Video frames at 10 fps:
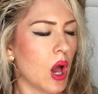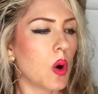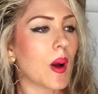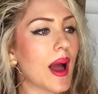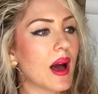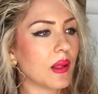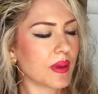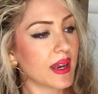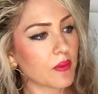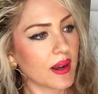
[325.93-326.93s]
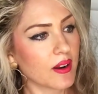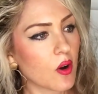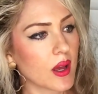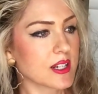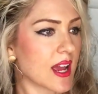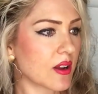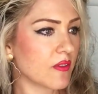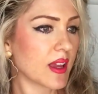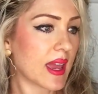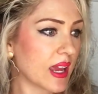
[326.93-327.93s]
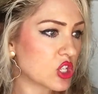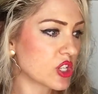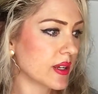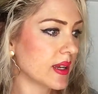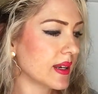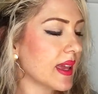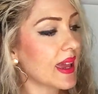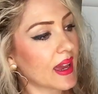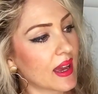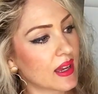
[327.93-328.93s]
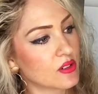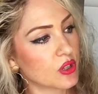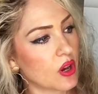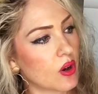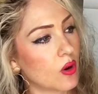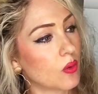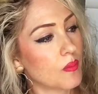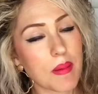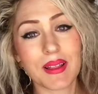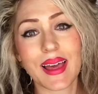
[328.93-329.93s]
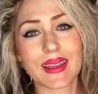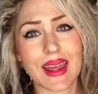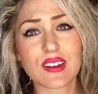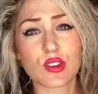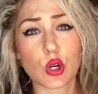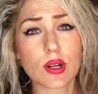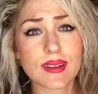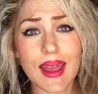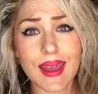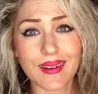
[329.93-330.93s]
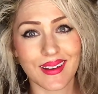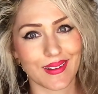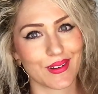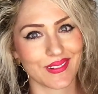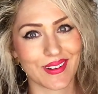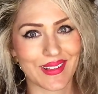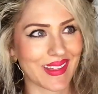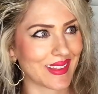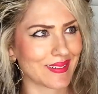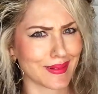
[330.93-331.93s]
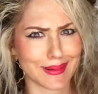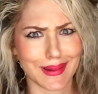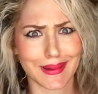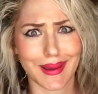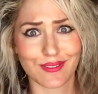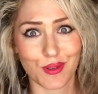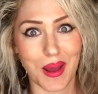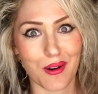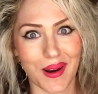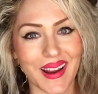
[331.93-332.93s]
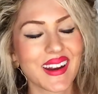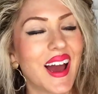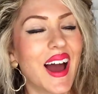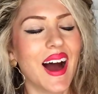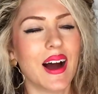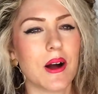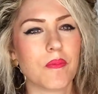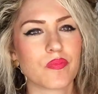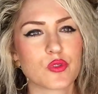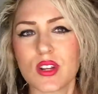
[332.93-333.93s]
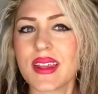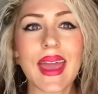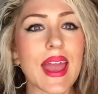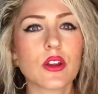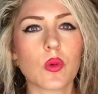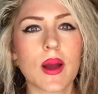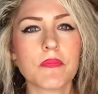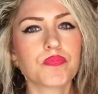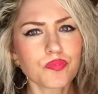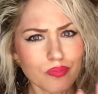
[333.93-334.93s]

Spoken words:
well, I'm getting ready to go out of town on vacation, and, maybe like next Thursday. You're like, that's like 10 days from now, right? Just say, hey, you know what?